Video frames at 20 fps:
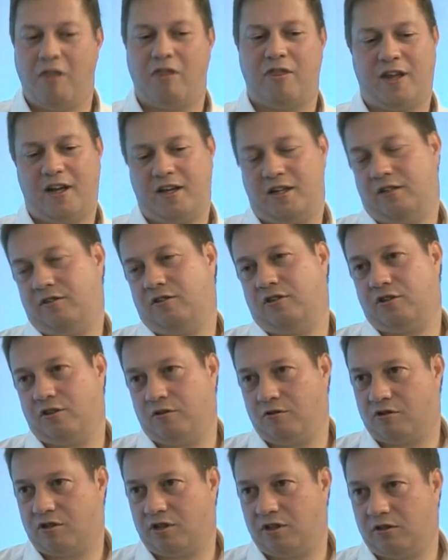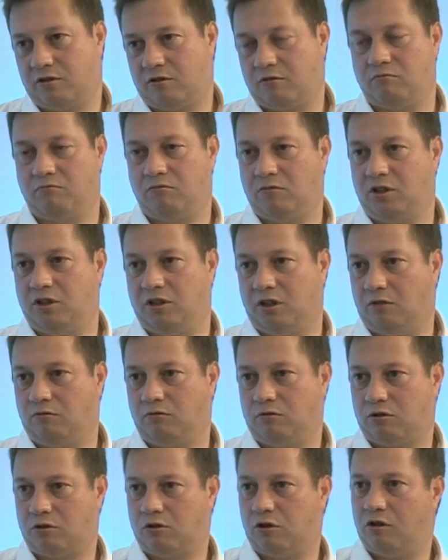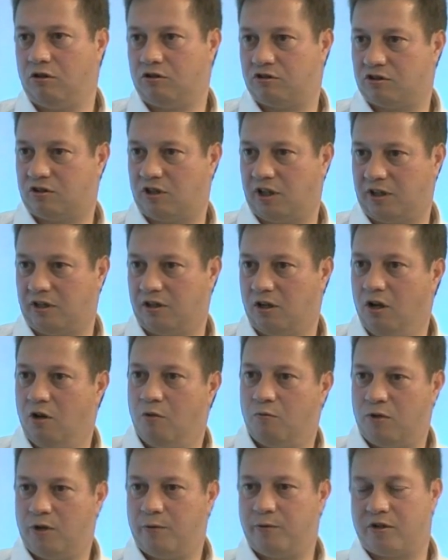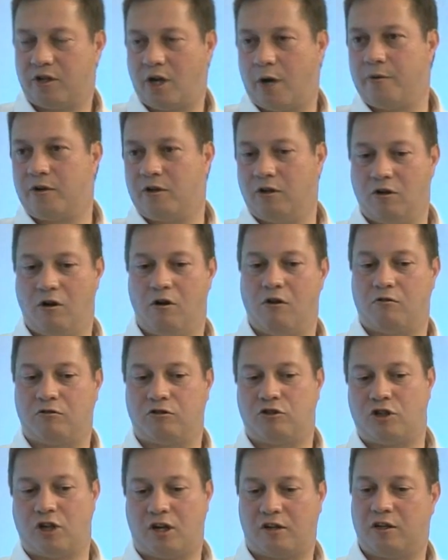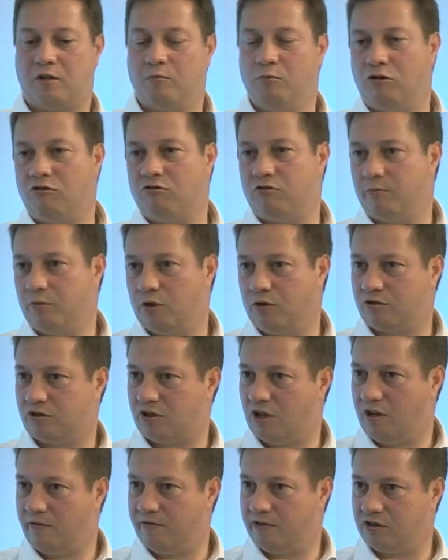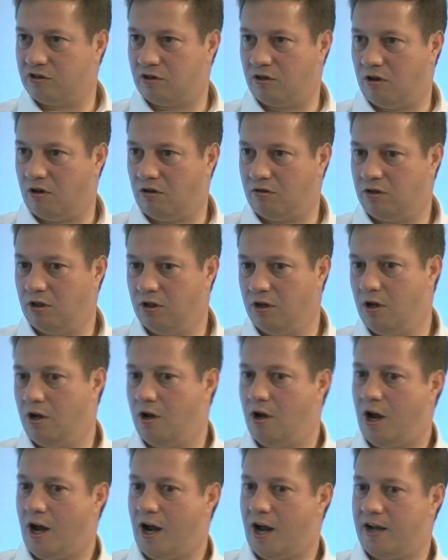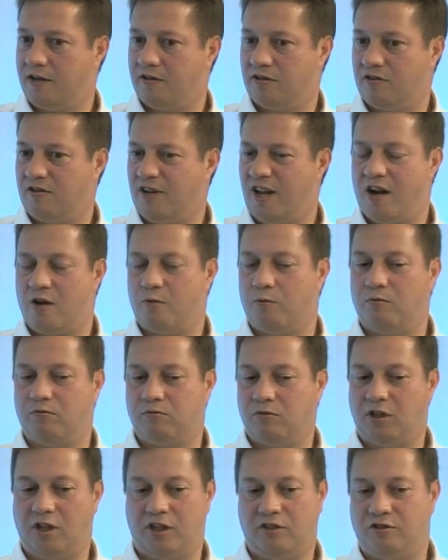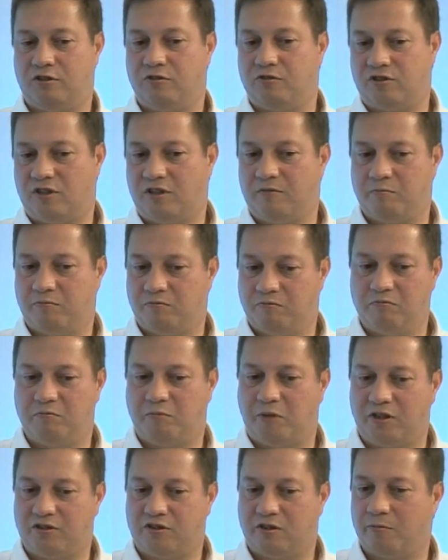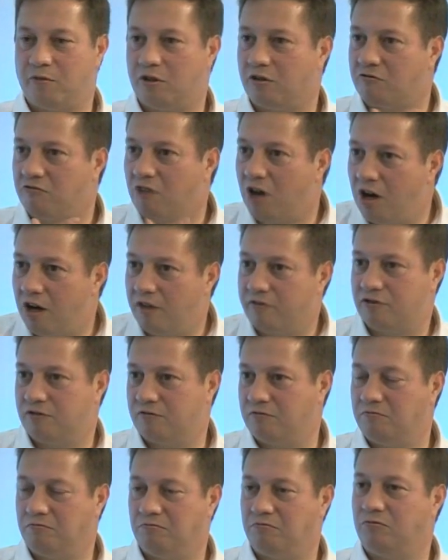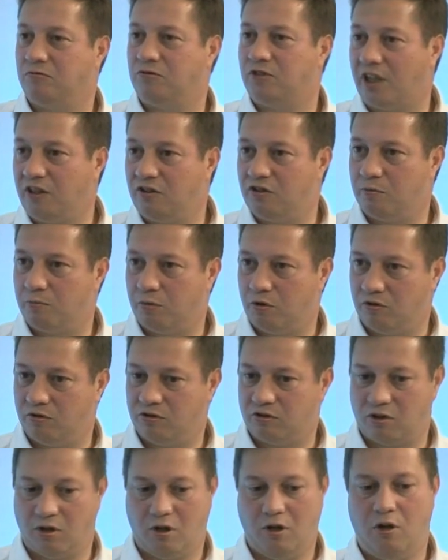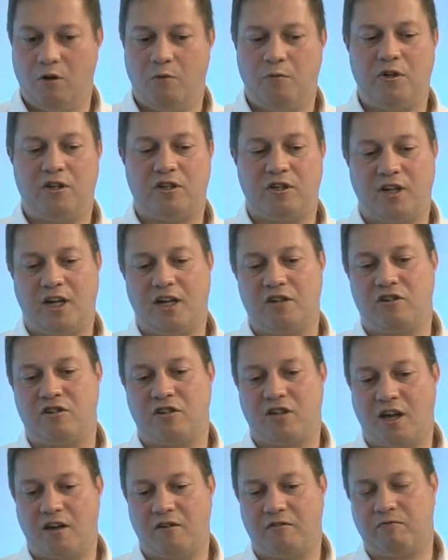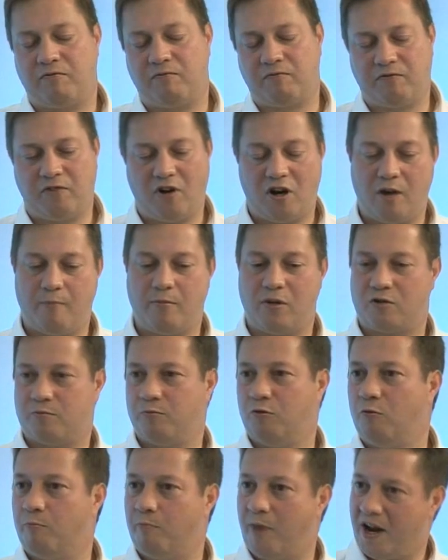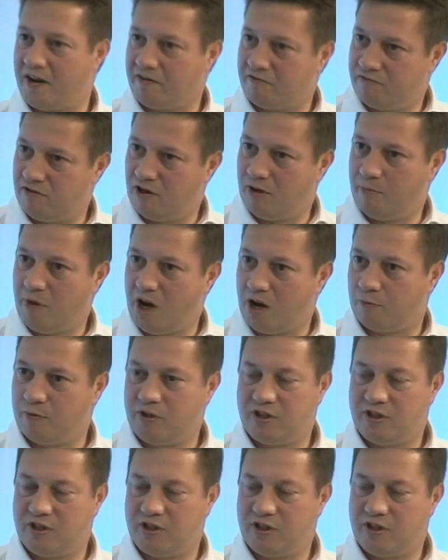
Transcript: That is hugely, costly. We were going along, chucking more and more servers along, and now, as you've seen by some of the graphs and data points, we can actually get far much more bang for our buck.